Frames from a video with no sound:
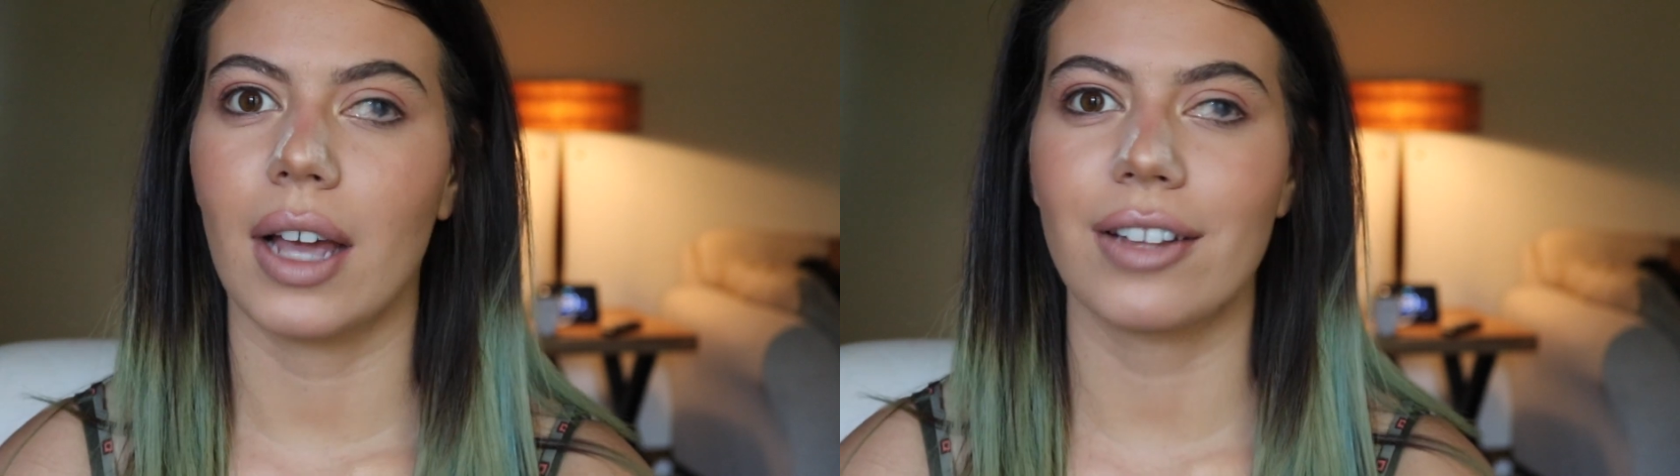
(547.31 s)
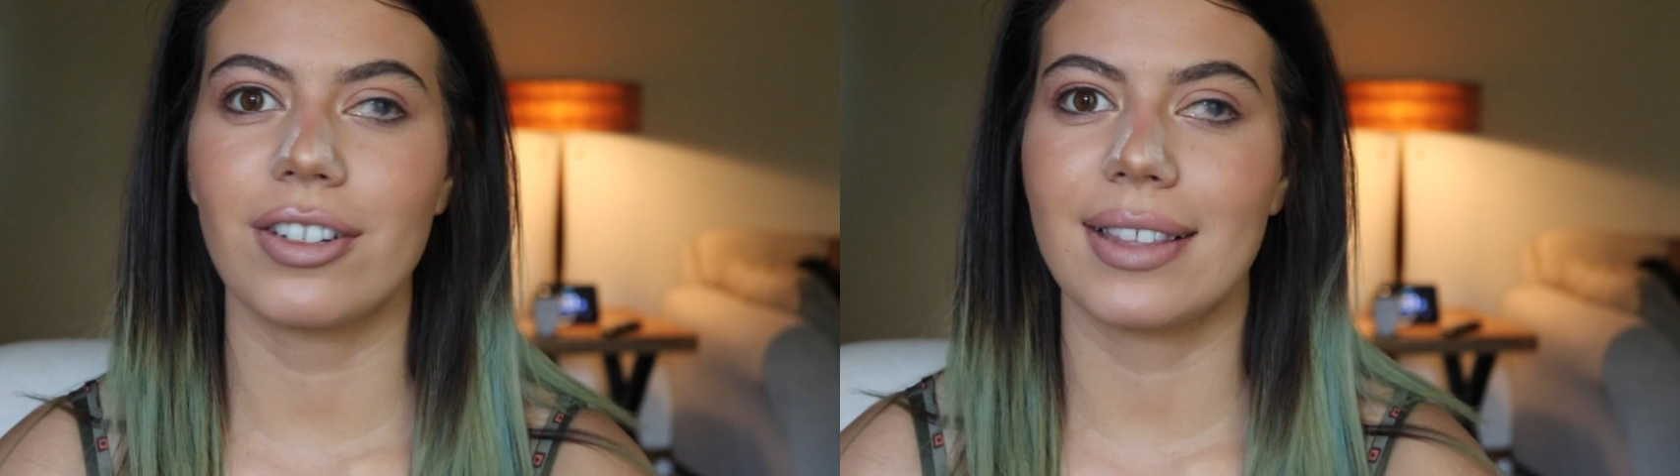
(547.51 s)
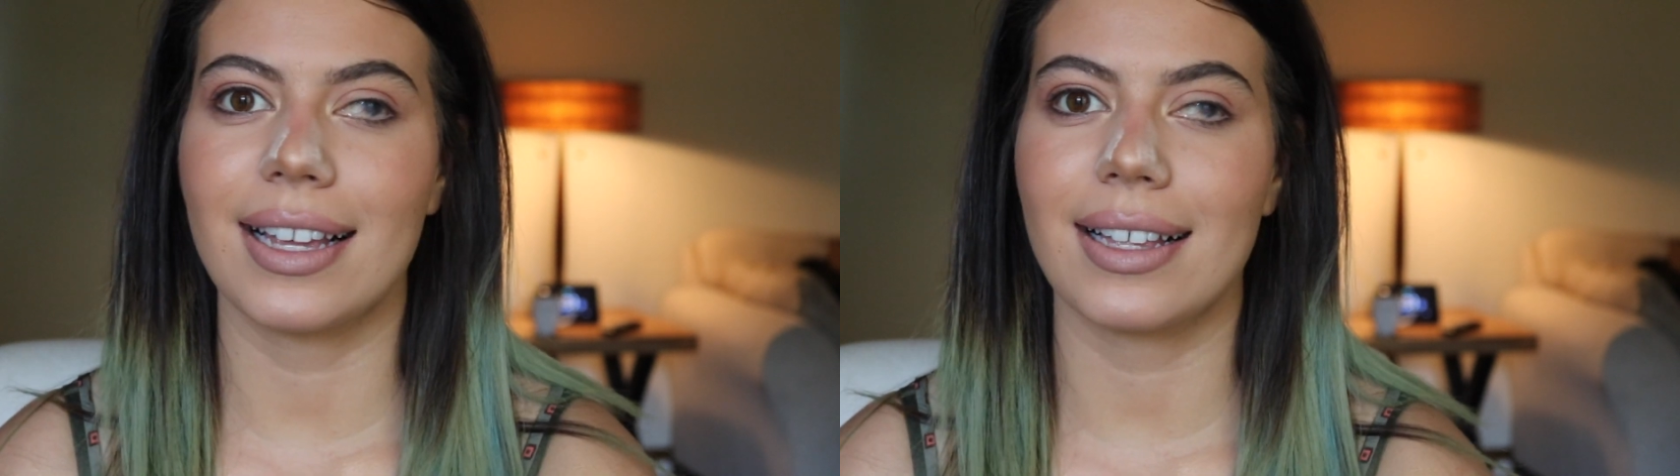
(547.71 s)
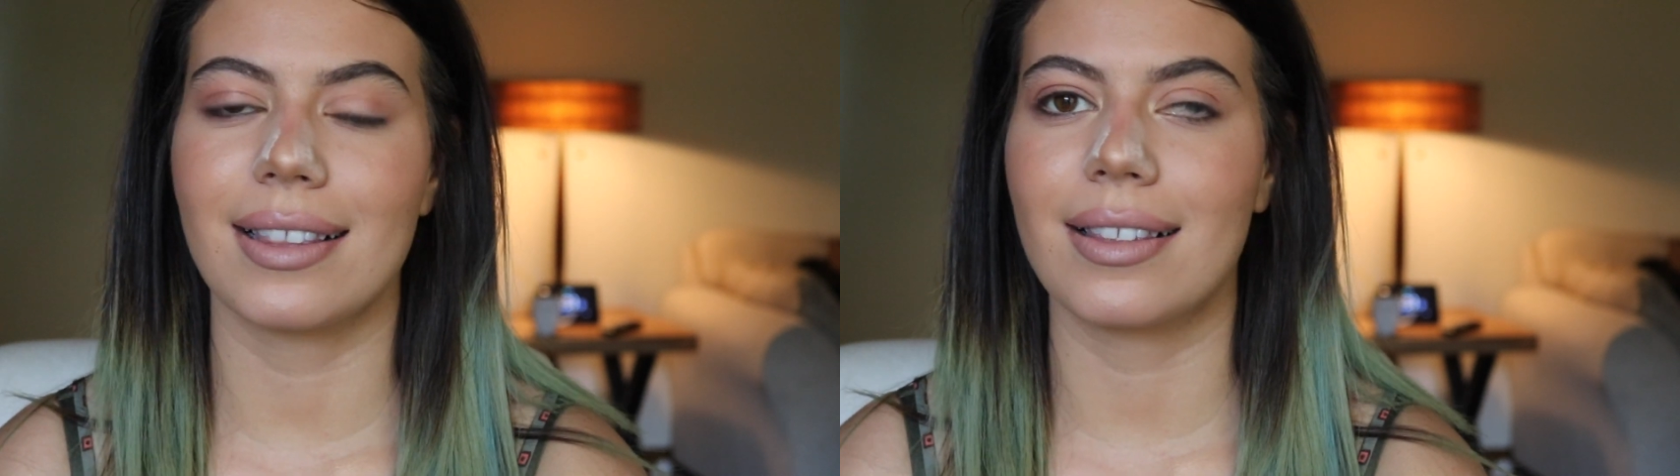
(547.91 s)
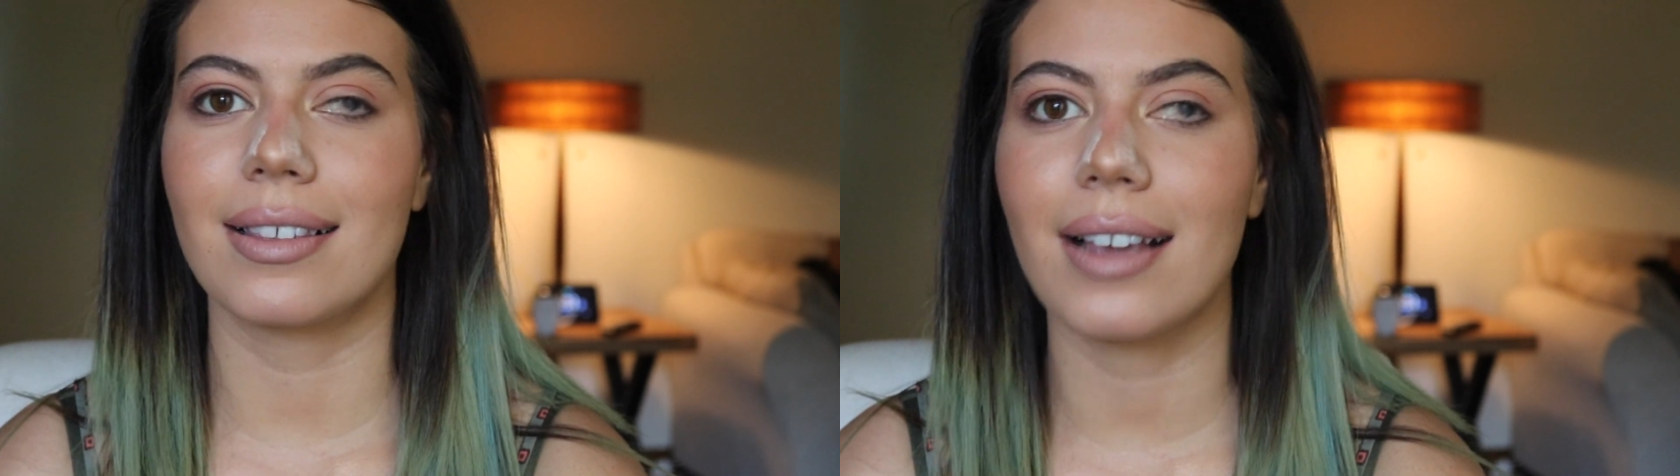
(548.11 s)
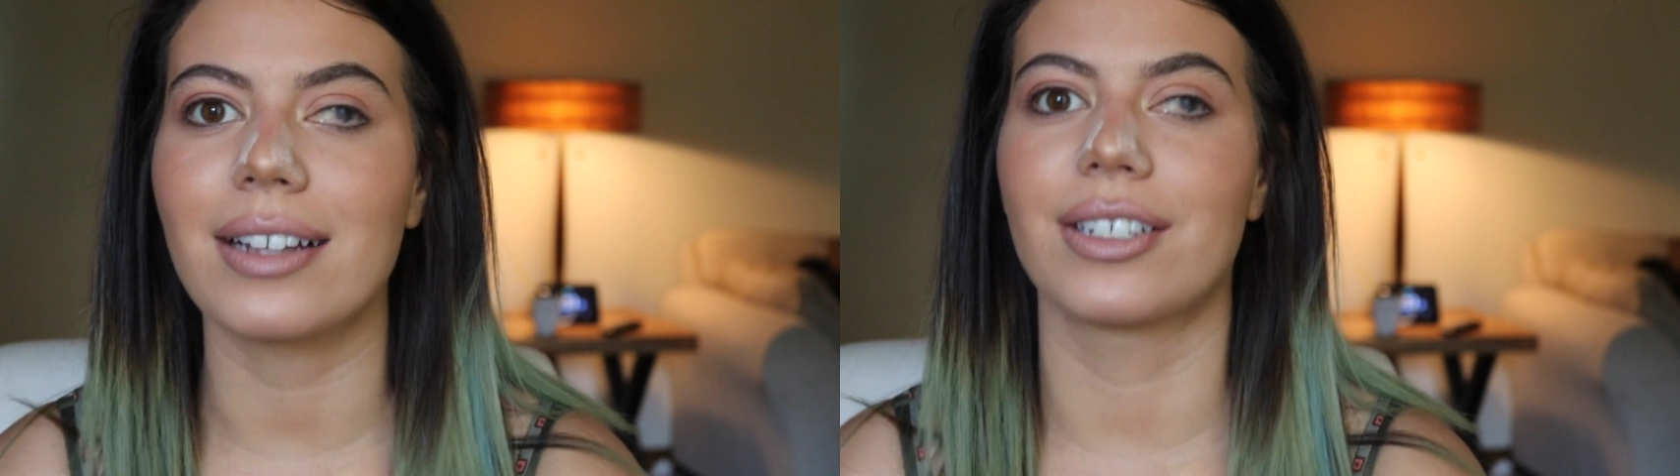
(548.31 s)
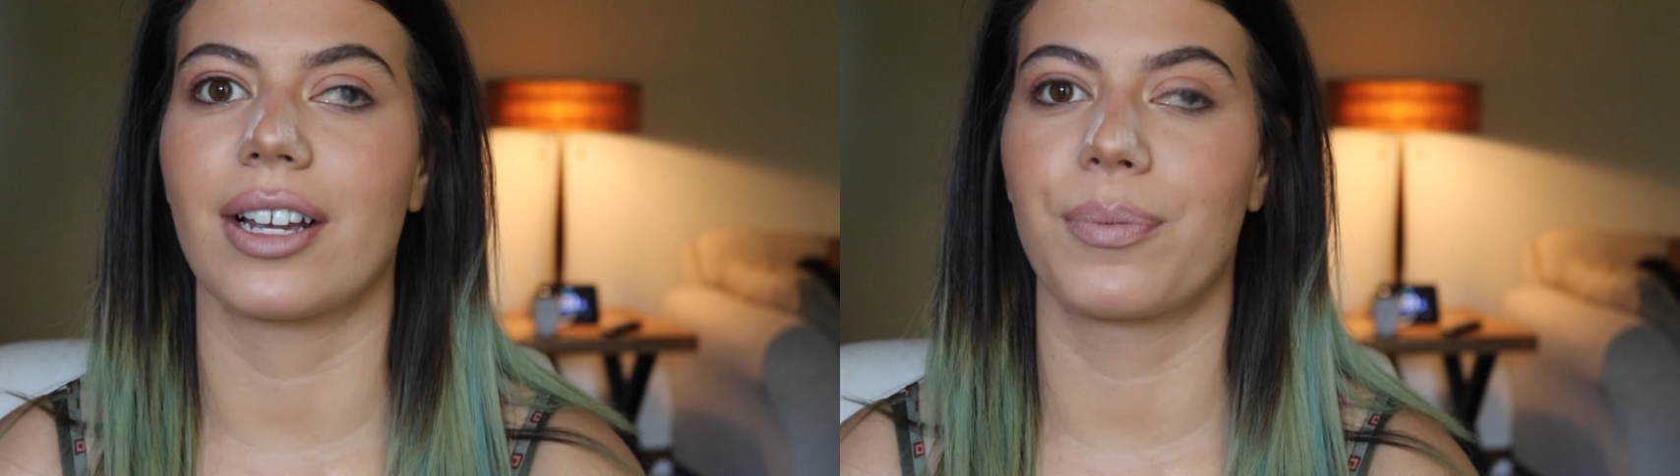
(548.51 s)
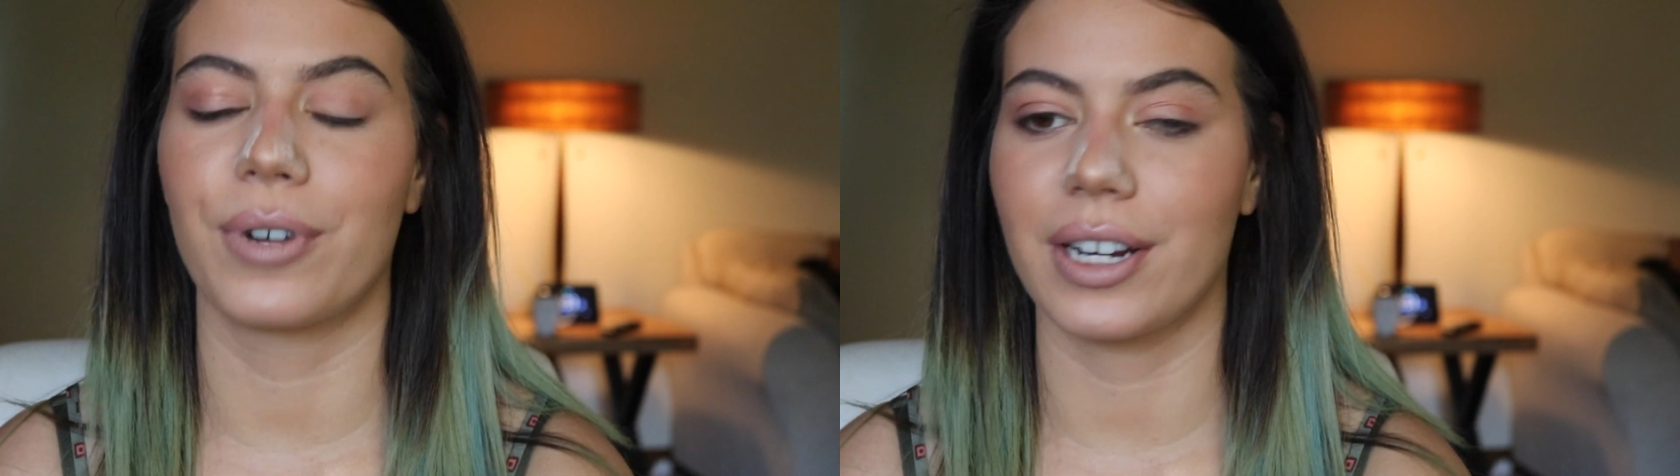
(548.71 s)
I just think it's
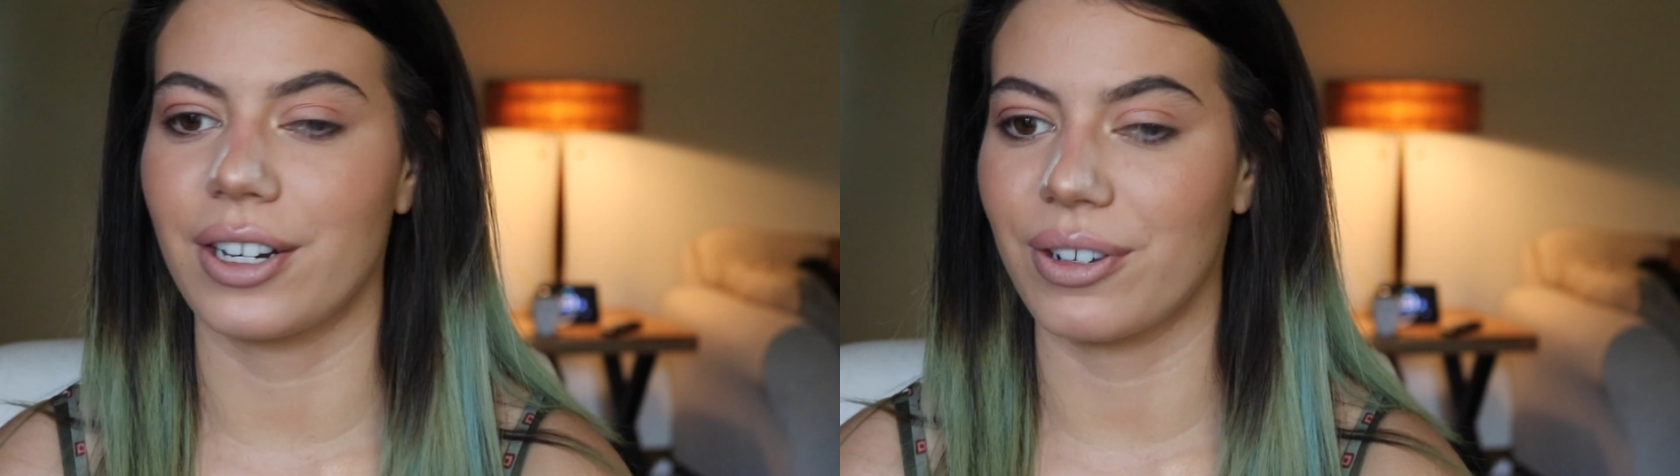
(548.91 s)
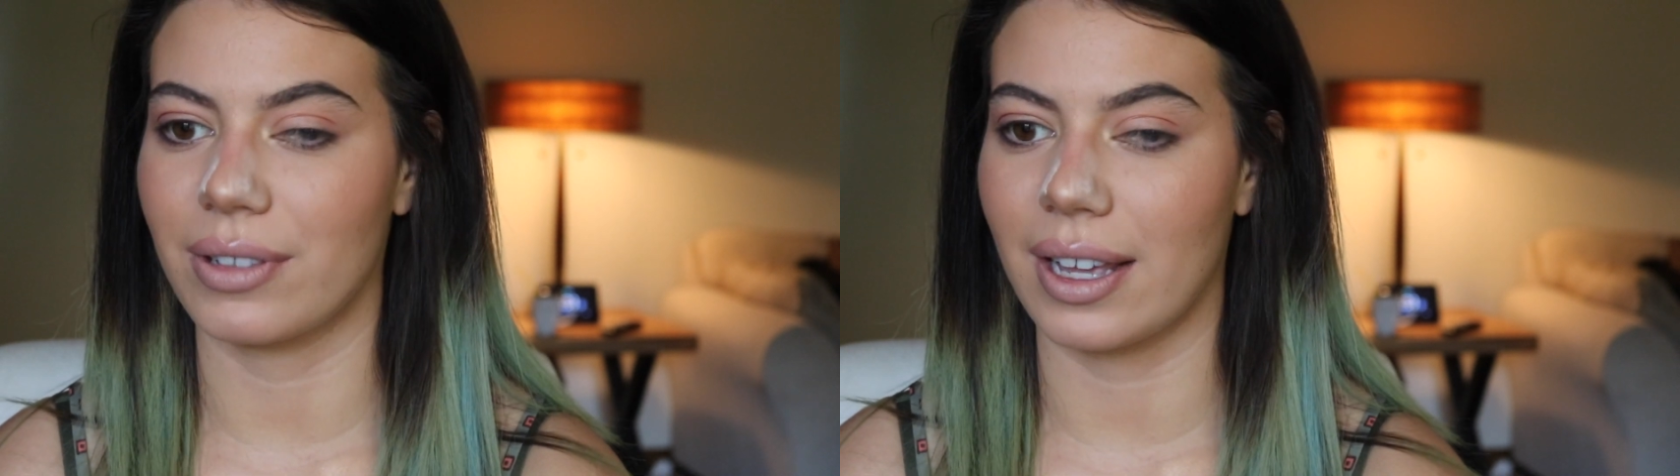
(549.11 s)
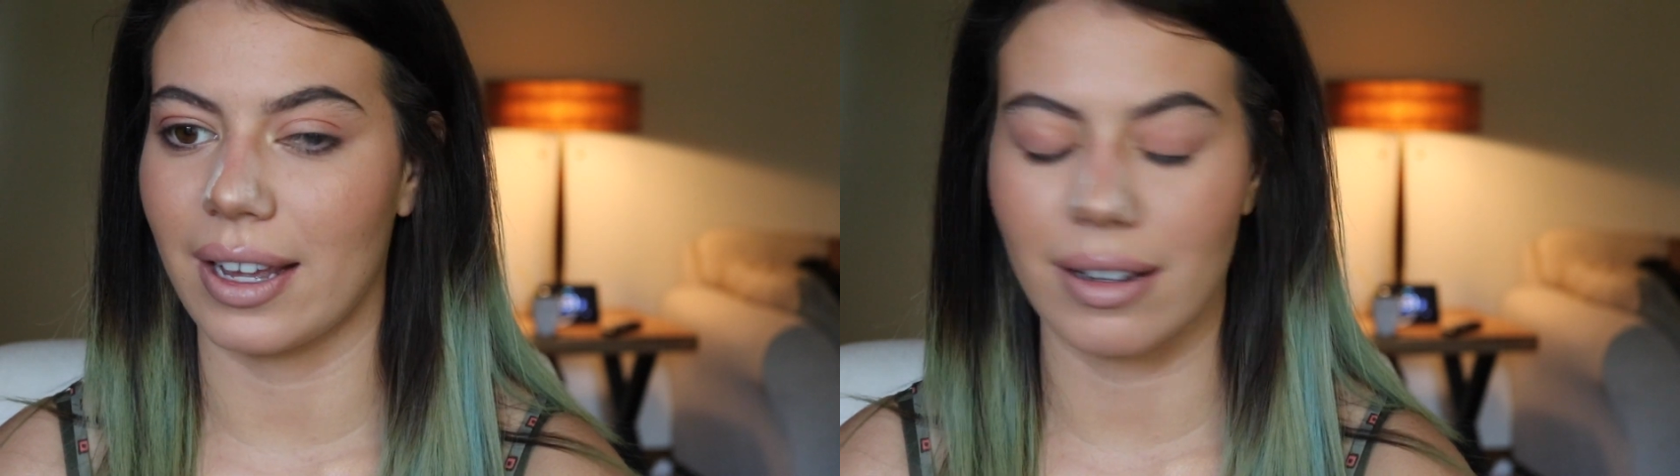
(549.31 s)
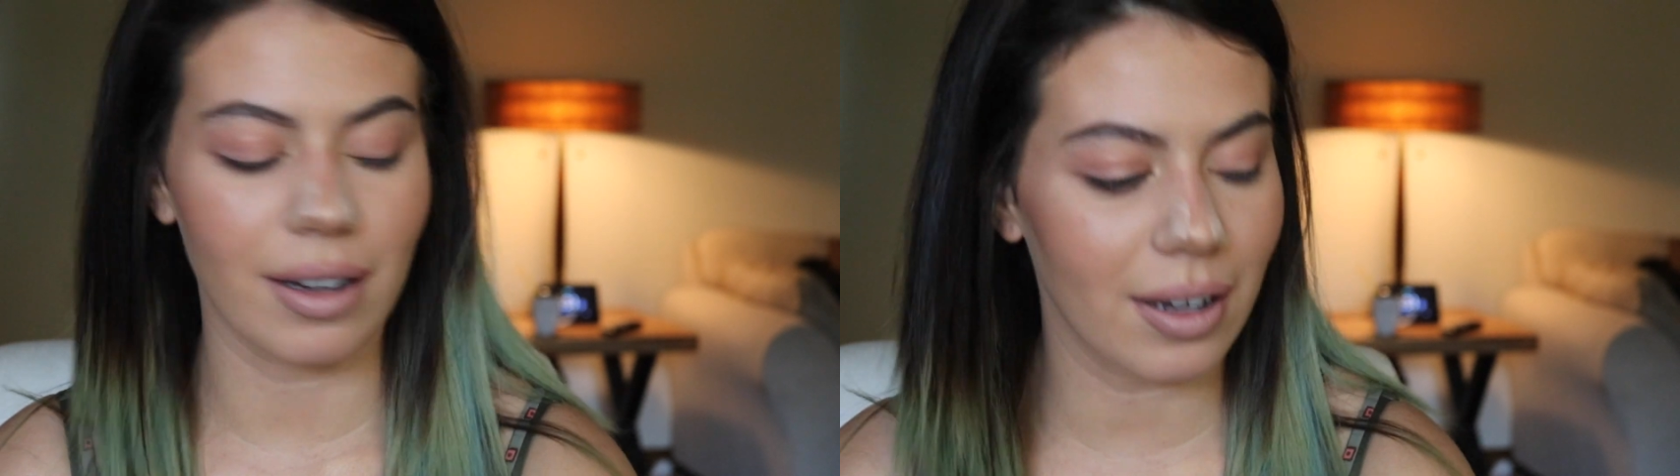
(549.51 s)
such a pretty nude, like,